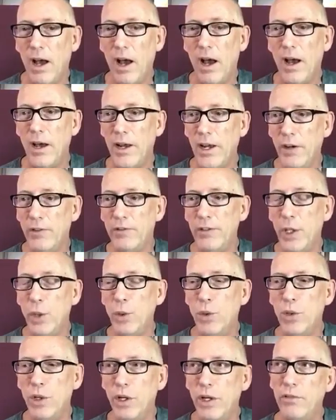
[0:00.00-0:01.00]
if
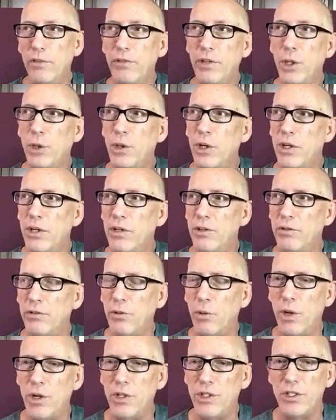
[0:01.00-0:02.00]
you could
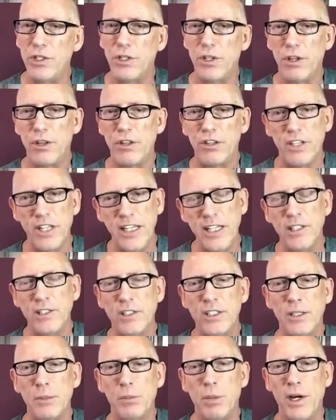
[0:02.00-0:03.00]
divorce the
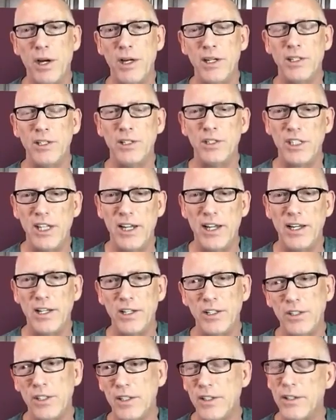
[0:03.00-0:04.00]
things that Biden
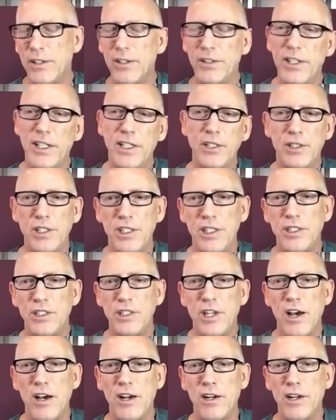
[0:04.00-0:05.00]
says and the things that
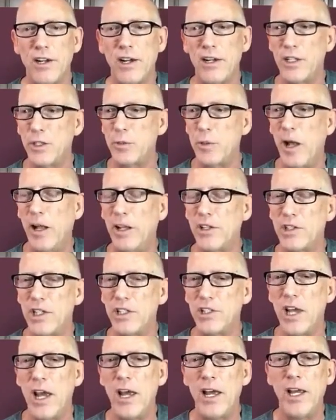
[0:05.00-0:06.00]
he's done and his
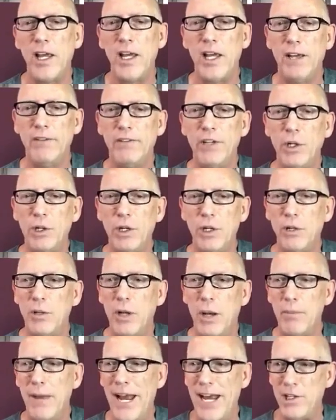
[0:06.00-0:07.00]
policies, if you
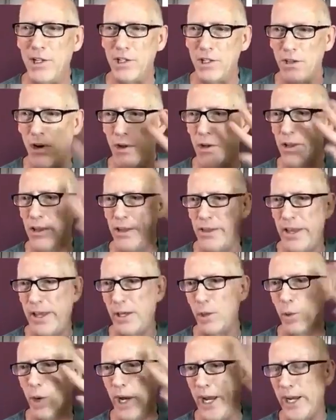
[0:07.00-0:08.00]
could imagine all of
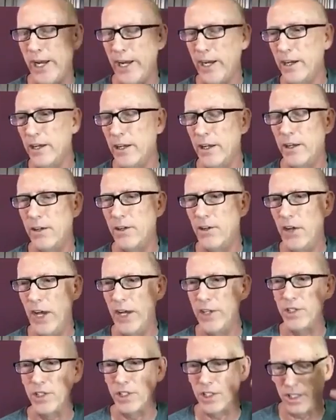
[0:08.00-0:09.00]
that away
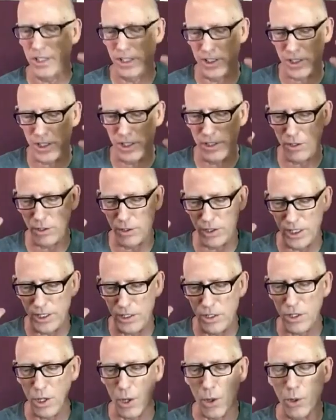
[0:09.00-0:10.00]
and just listen to
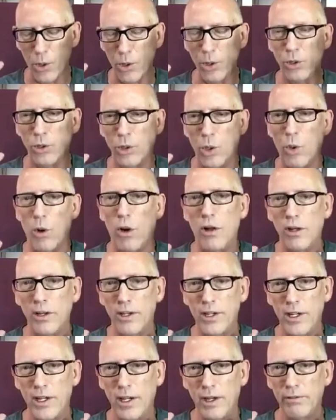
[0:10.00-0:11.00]
the tonal
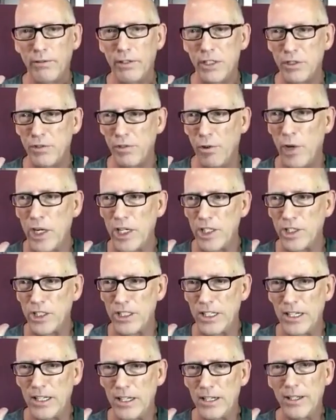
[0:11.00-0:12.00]
quality of his
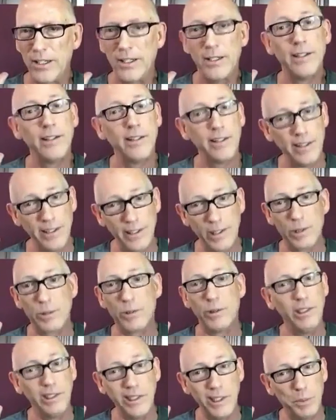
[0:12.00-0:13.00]
voice, it's
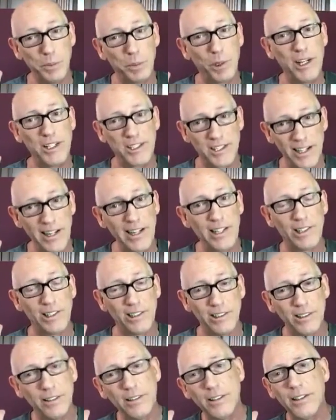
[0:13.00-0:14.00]
really
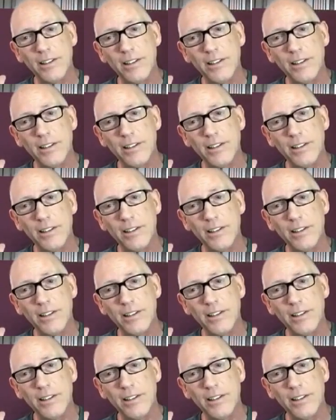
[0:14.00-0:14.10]
presidential.